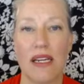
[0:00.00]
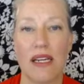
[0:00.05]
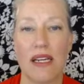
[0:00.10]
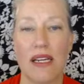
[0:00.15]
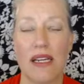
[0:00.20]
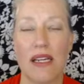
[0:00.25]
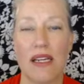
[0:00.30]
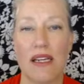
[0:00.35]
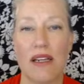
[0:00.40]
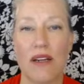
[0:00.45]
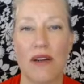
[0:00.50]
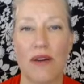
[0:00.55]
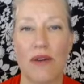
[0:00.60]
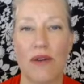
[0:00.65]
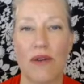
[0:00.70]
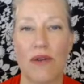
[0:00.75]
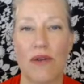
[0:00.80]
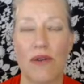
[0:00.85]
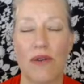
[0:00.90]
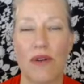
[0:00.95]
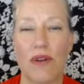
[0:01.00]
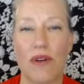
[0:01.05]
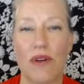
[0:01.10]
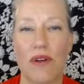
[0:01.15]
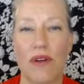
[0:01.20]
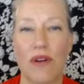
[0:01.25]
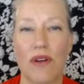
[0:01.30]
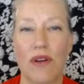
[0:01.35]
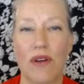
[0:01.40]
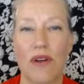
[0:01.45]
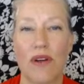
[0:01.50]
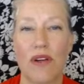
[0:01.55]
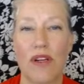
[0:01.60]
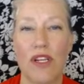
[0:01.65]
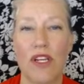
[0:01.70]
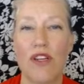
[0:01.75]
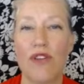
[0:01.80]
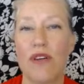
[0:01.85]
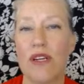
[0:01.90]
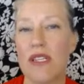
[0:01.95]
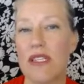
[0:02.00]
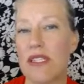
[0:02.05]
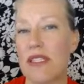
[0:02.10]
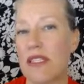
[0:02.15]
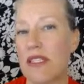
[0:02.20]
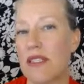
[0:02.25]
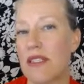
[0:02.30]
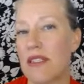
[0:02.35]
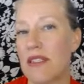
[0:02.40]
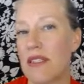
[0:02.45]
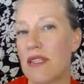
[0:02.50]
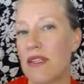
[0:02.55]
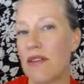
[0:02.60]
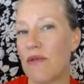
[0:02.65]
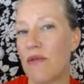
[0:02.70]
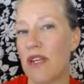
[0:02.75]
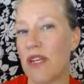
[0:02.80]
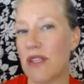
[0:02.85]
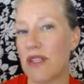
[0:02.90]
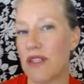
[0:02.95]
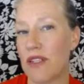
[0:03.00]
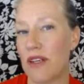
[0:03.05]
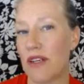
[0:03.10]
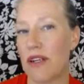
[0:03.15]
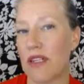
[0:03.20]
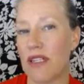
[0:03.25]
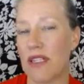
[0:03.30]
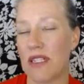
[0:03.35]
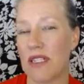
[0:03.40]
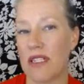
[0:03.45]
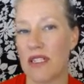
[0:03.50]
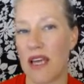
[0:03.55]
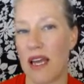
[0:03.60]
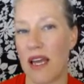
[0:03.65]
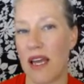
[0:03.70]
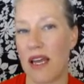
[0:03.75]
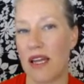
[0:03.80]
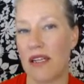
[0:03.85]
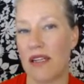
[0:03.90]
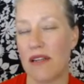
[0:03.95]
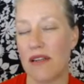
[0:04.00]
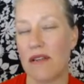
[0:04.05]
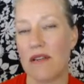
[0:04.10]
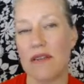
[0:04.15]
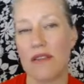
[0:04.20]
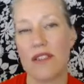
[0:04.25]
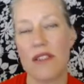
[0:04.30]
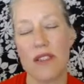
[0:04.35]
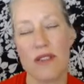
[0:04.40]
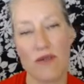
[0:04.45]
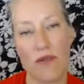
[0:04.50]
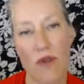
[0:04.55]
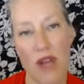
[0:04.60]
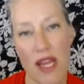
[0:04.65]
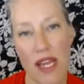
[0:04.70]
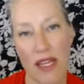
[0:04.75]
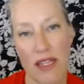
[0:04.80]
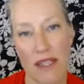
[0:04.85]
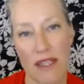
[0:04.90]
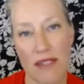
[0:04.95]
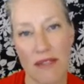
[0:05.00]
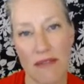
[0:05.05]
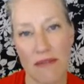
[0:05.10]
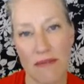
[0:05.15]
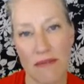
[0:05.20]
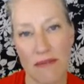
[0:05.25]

you can still see the wheels turning inside, just wait.